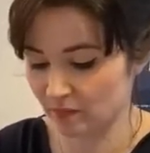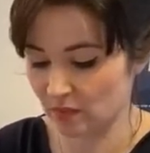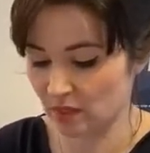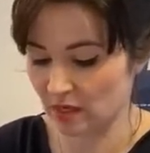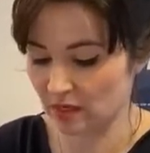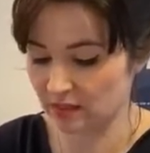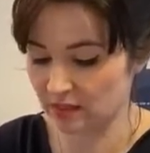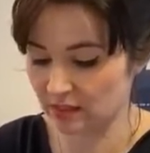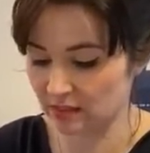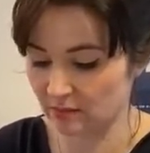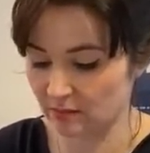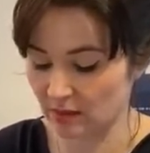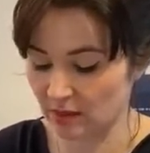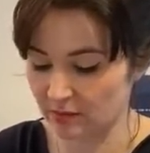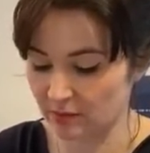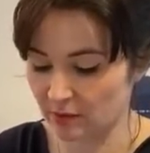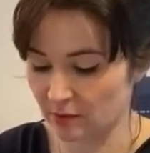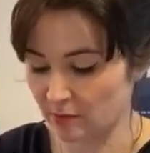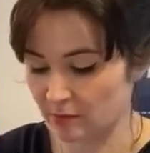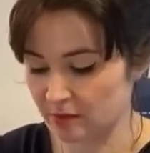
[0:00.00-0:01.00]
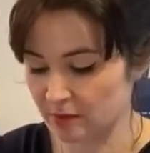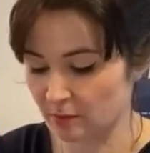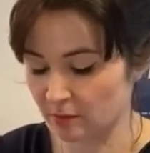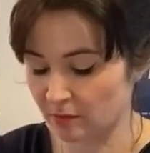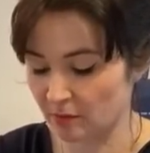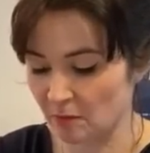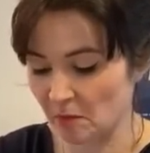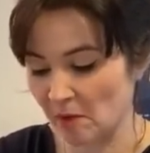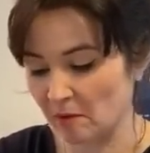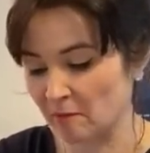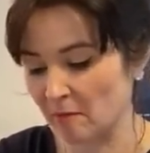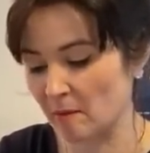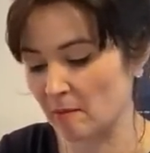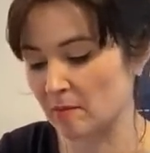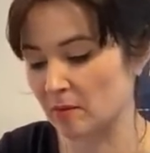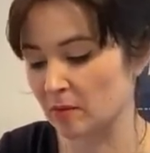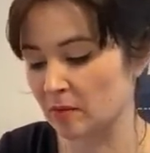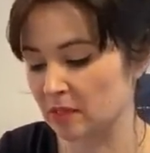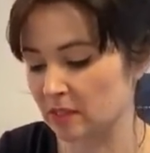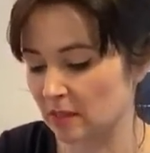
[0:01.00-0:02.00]
I did. Some of you might
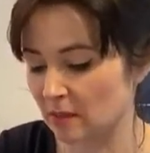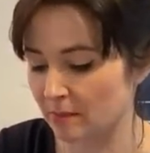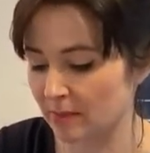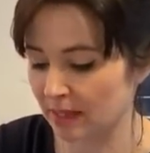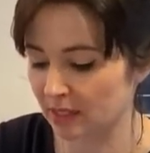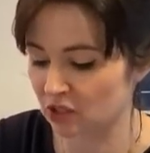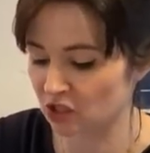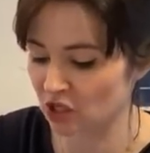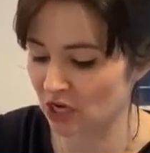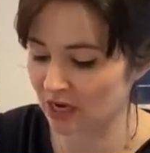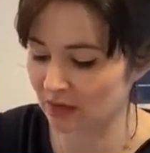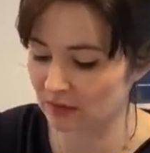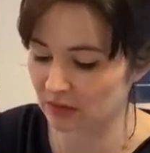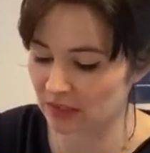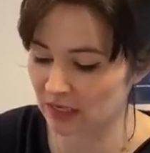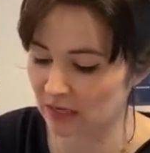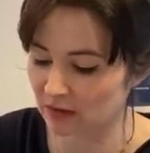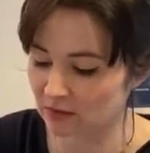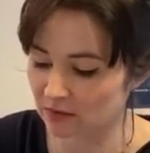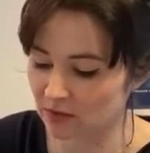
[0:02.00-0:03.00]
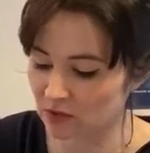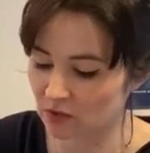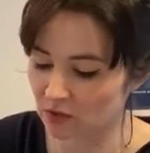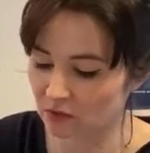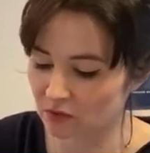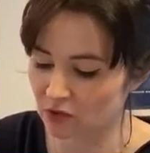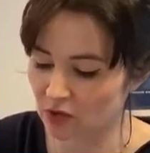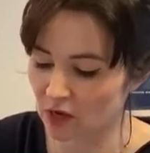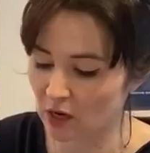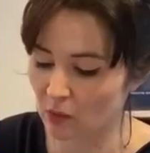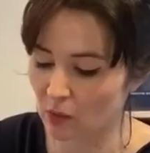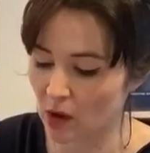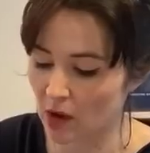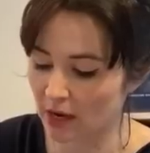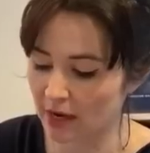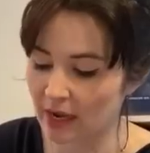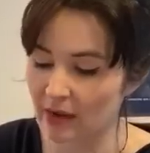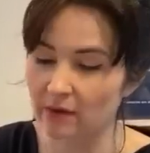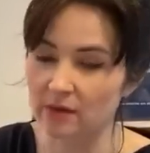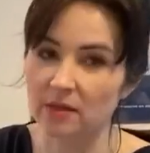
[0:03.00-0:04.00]
remember we did a big shout out to sort of try and
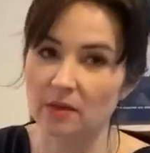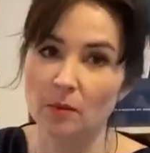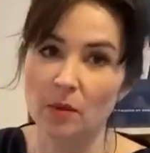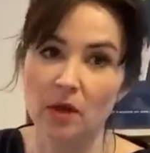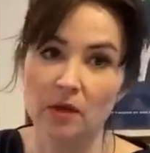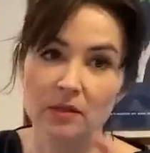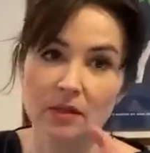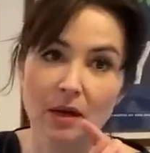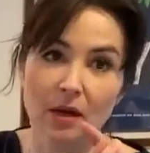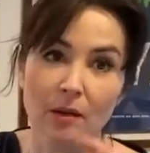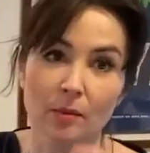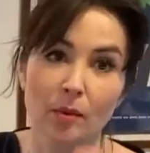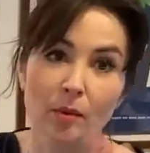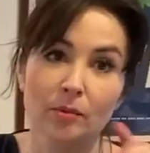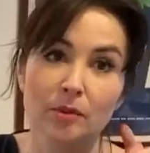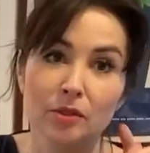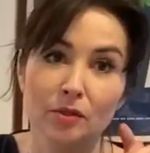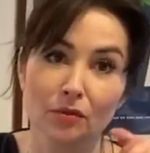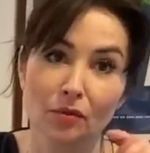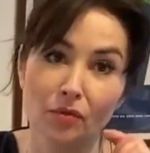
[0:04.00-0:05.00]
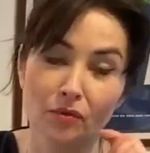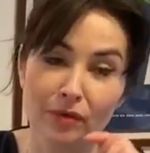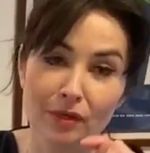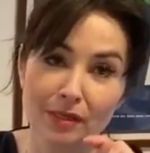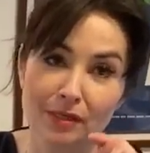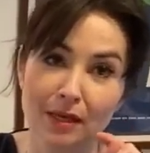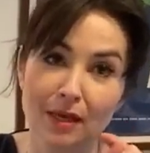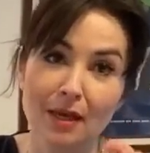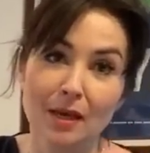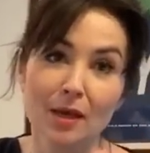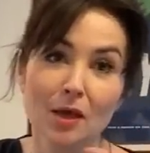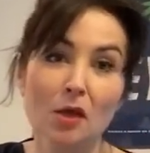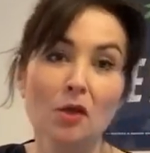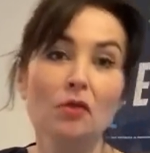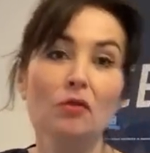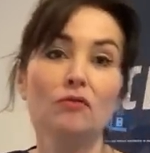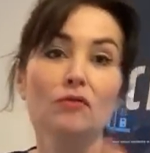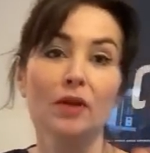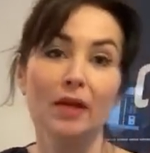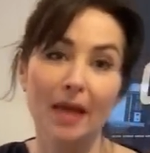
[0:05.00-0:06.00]
work out, because I worked out I'd probably do three
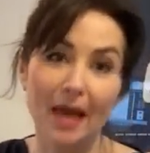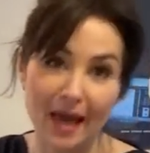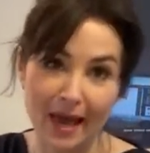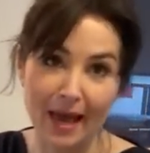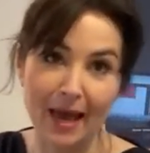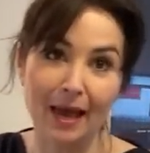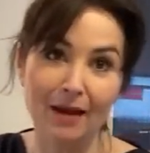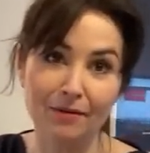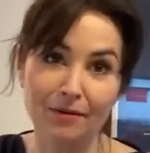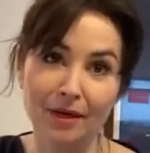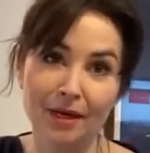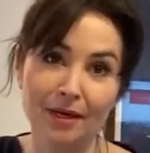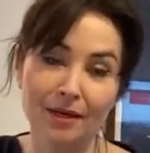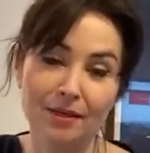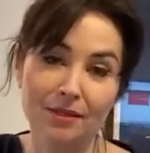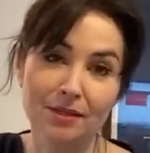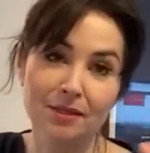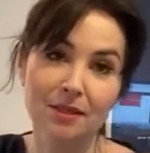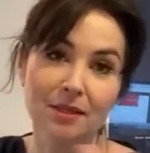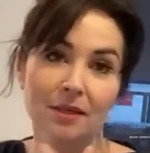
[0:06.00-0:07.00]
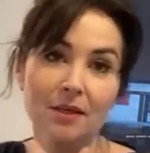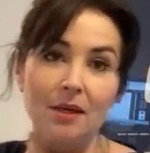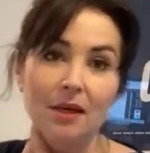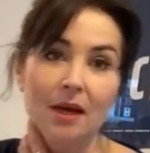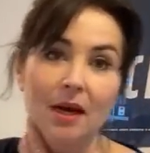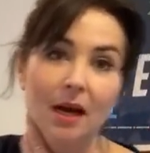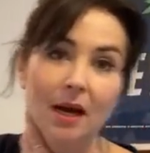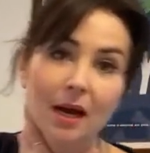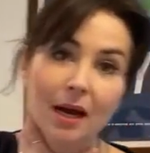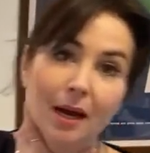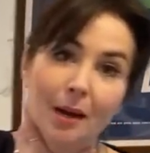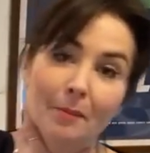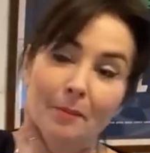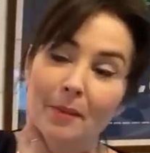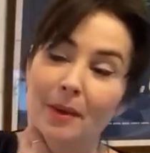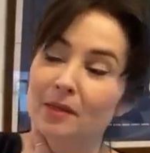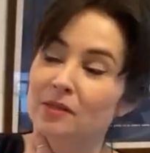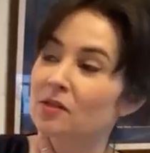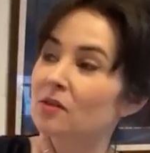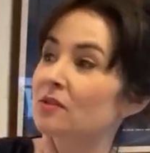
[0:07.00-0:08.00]
three areas, um,
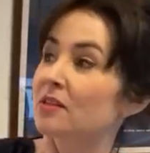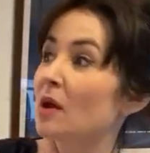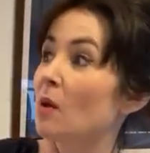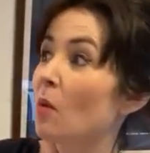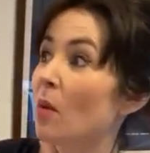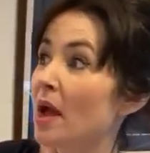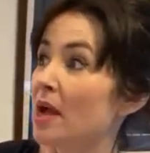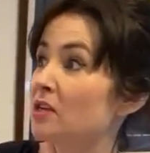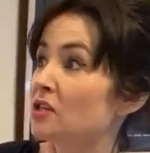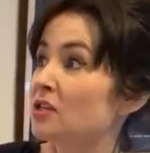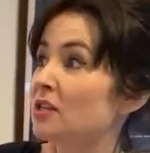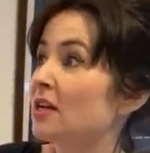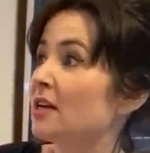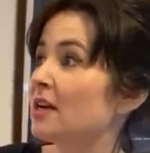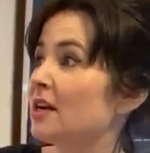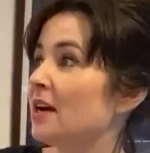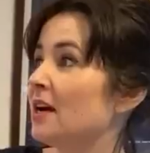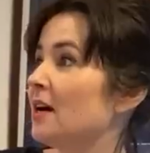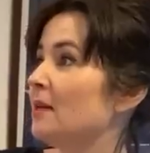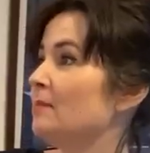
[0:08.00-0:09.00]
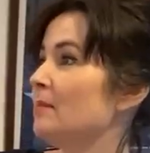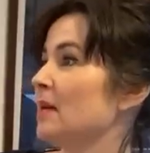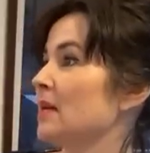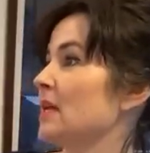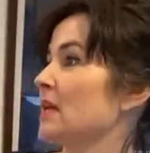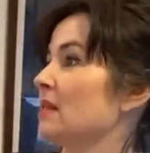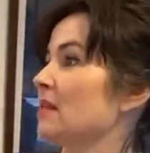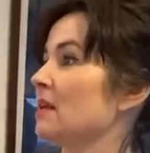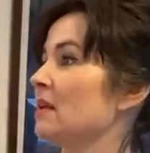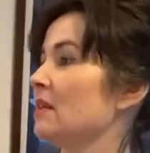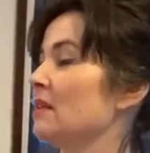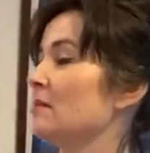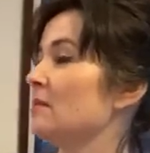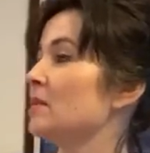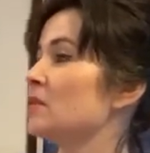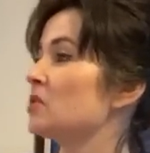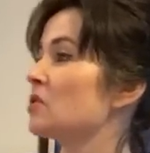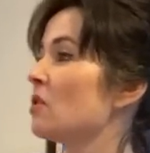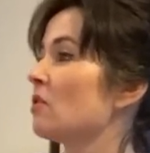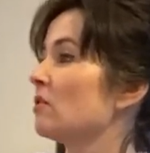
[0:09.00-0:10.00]
and so it's like, where should I come? And I think the
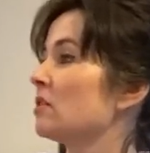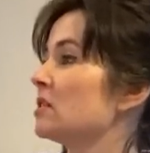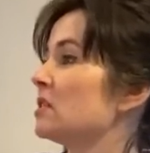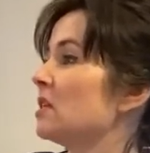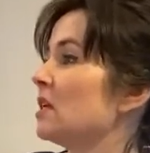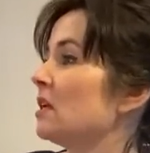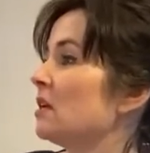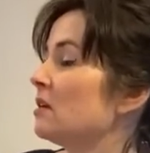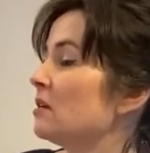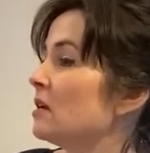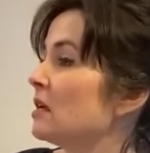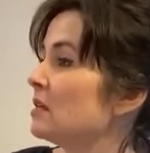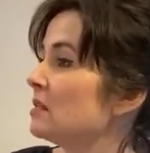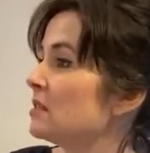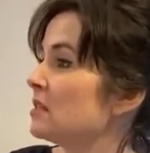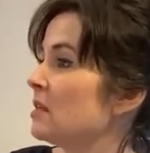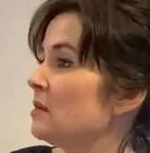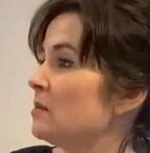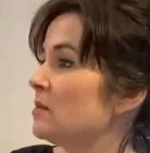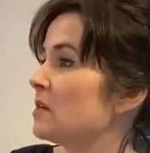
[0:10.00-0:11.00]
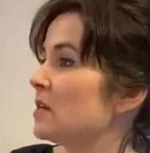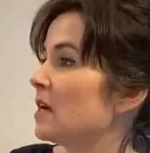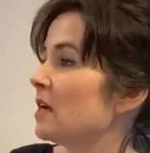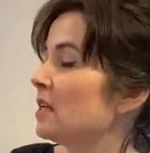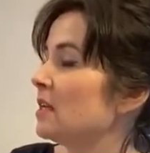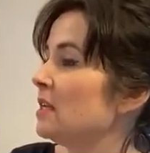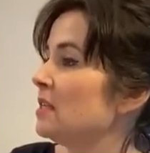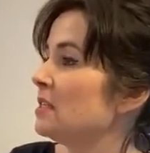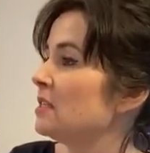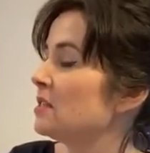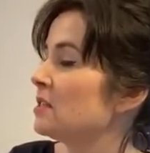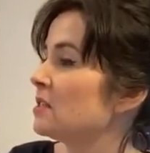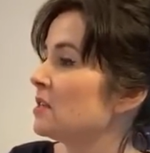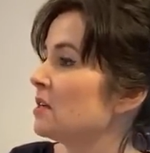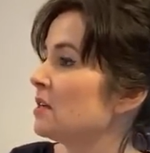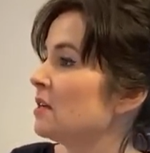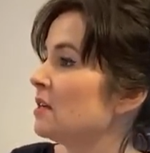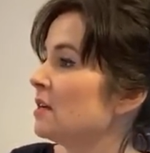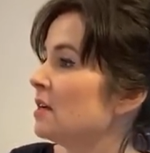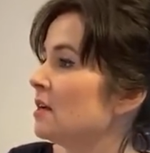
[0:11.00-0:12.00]
majority, it seemed that I needed
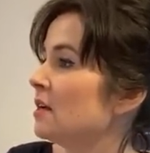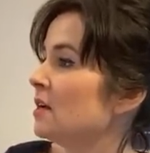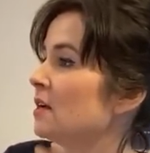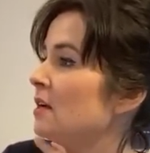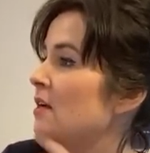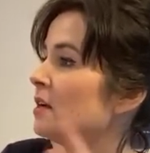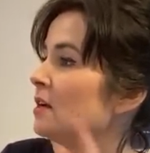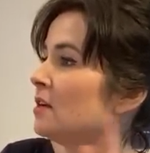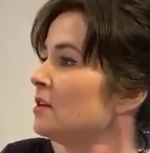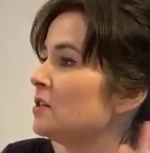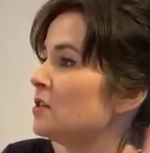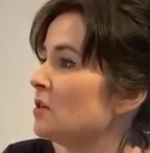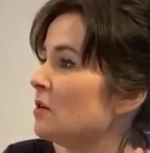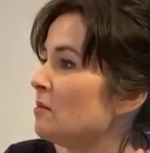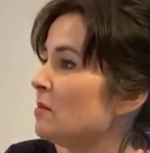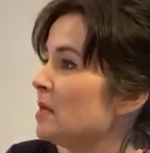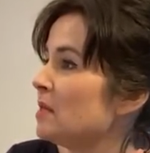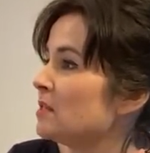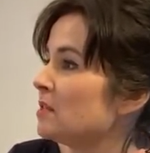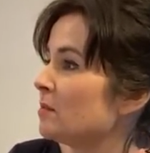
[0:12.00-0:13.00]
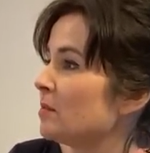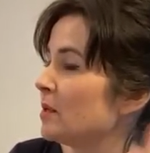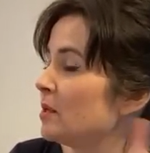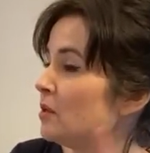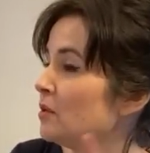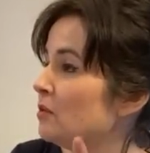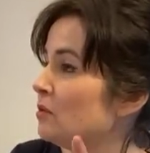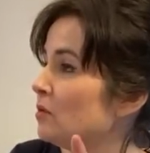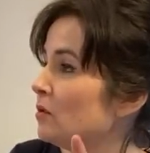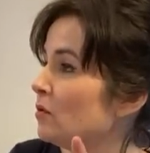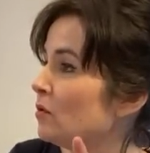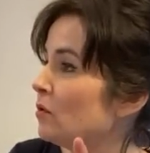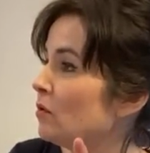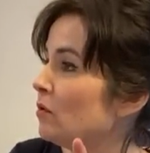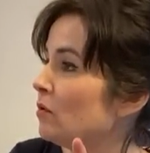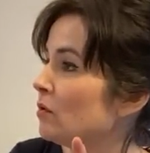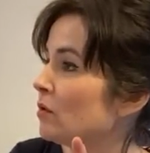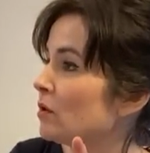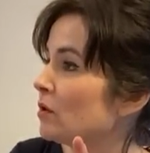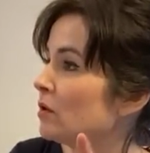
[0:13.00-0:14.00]
to do a meetup in New
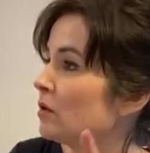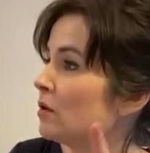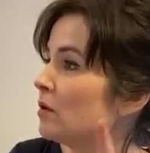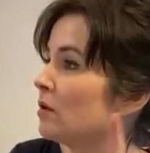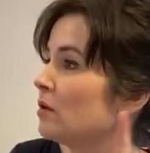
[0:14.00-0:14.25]
York,